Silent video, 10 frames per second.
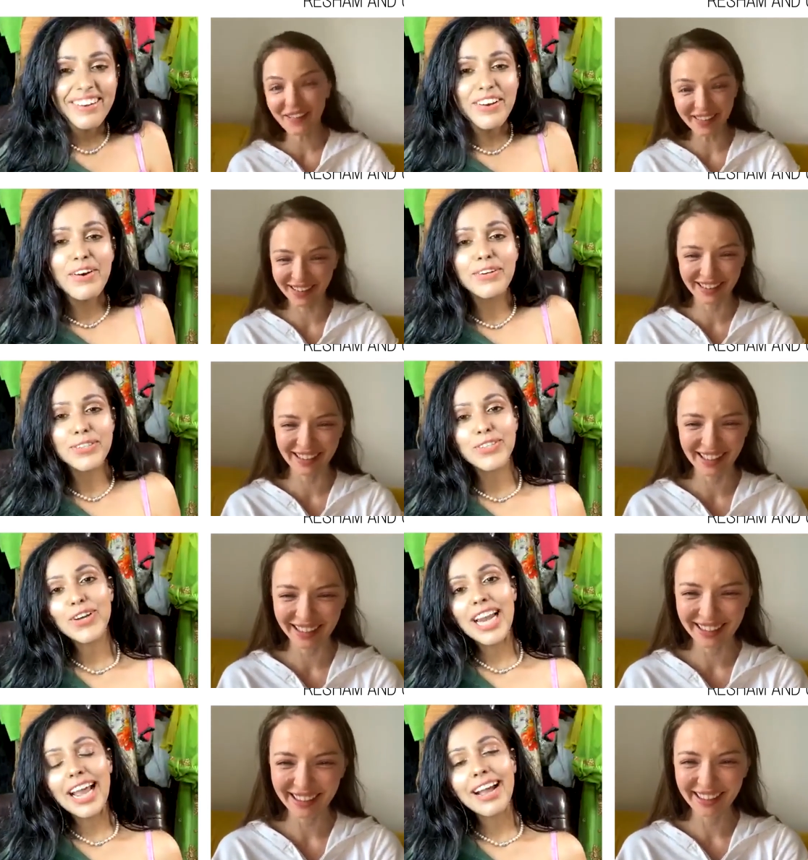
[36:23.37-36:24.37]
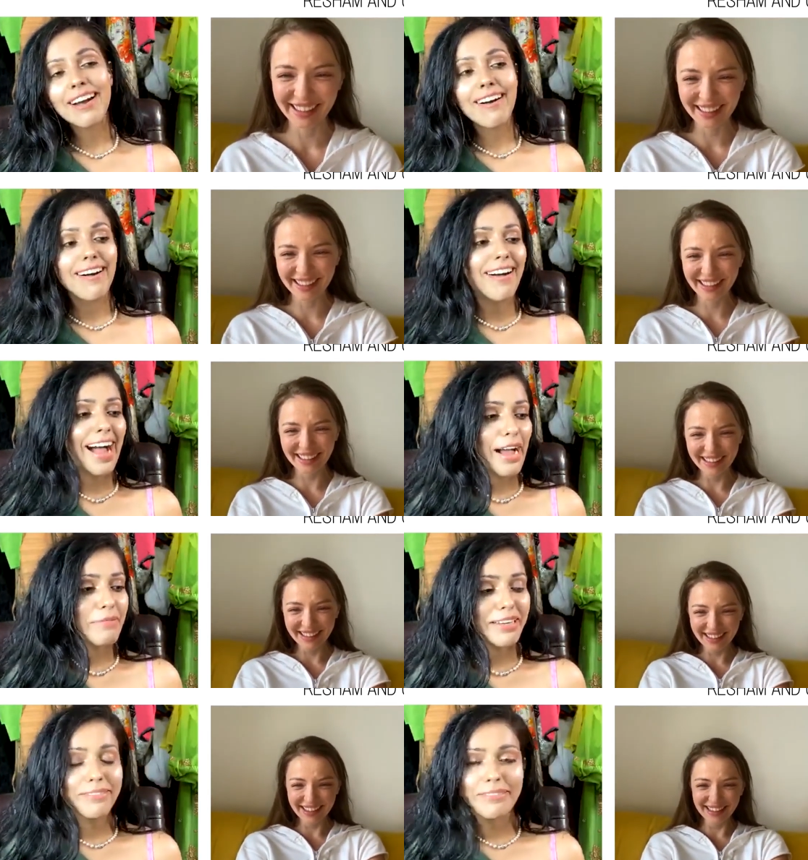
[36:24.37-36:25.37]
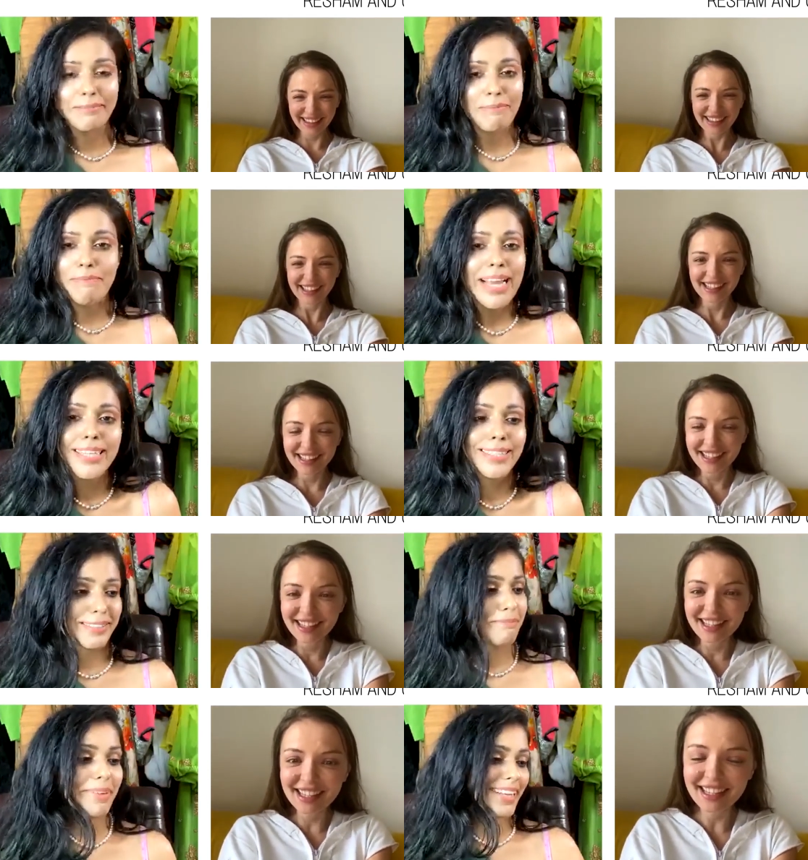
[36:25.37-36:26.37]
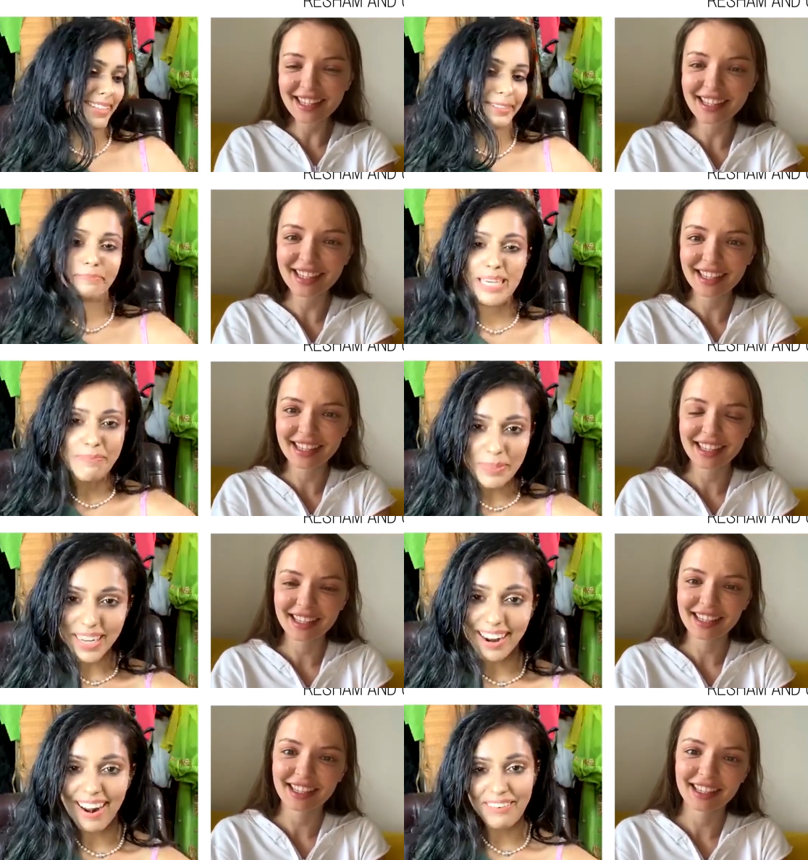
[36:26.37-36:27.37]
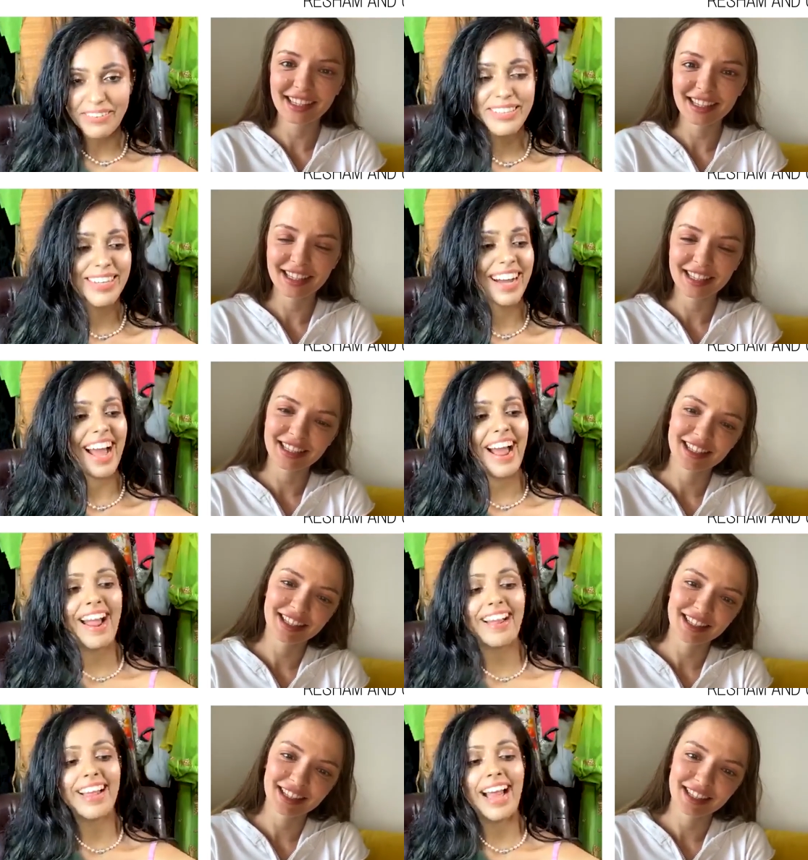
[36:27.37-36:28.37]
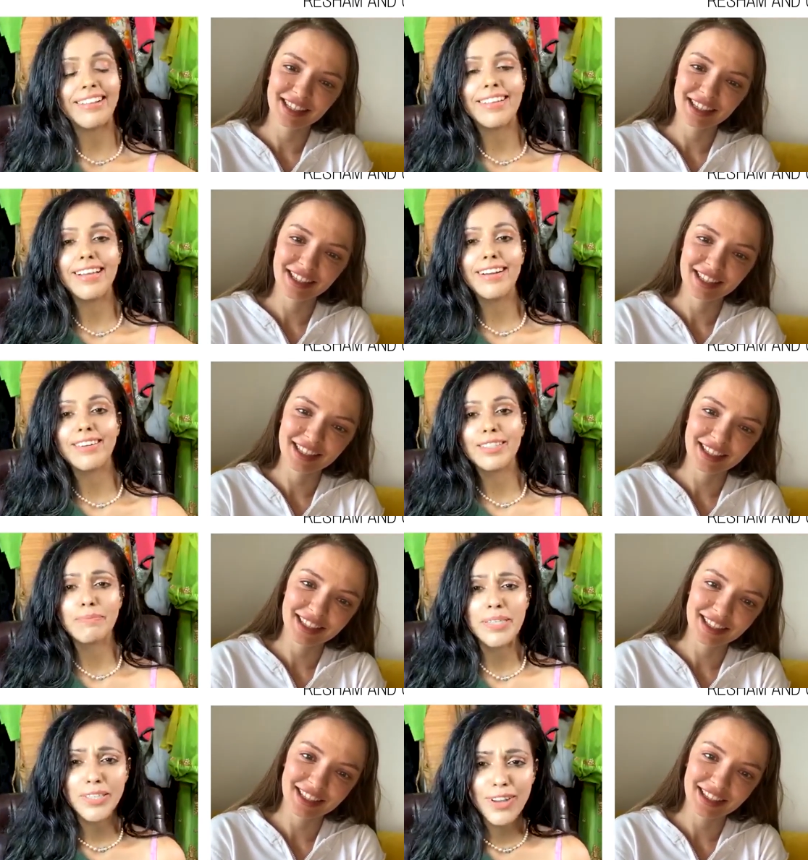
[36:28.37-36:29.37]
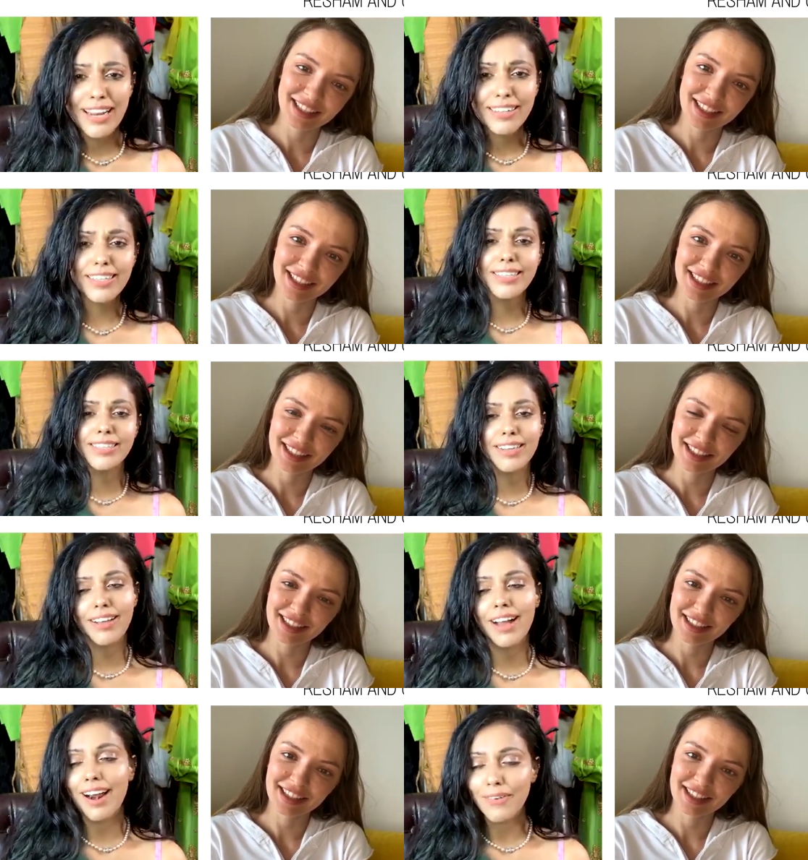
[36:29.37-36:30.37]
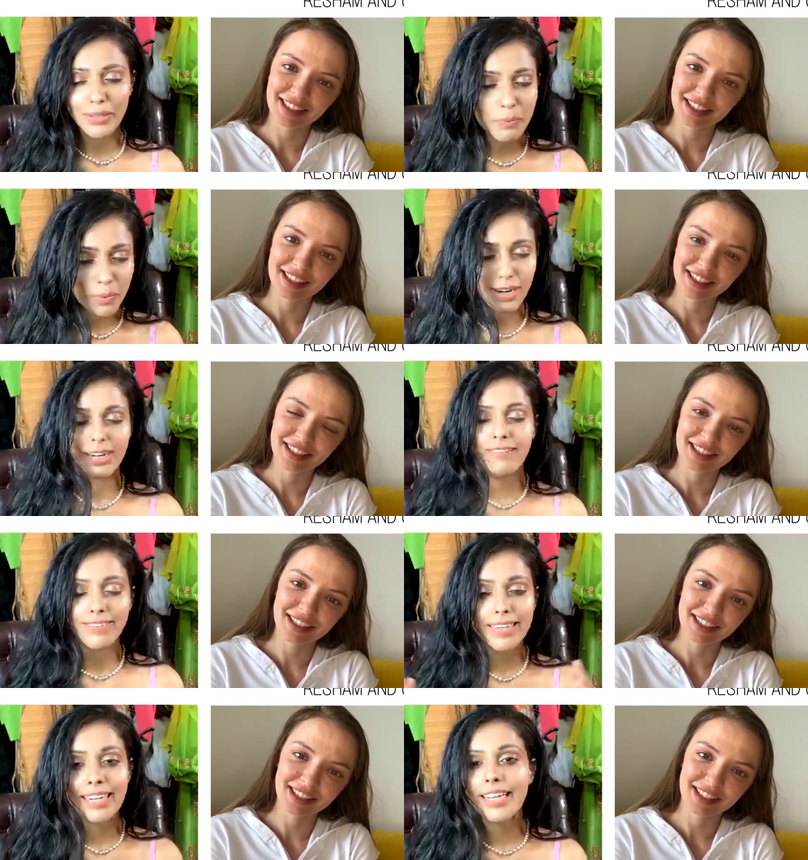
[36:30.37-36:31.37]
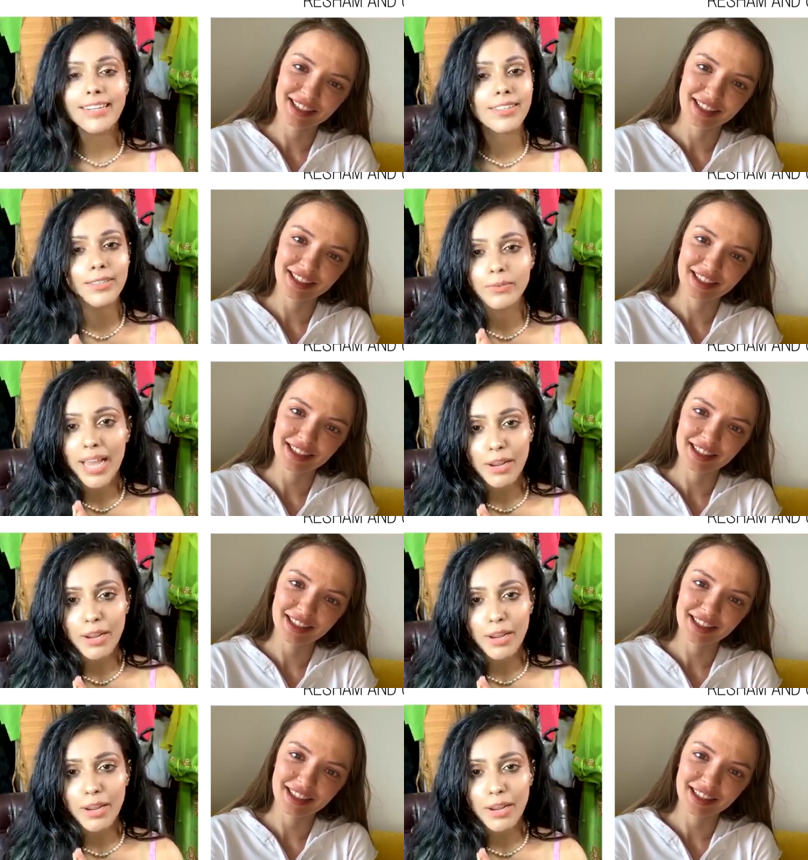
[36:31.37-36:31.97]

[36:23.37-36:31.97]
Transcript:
Speaker 1: no so like uh, i mean mixed mixed people around and i think spirituality is around the world. Definitely, it's very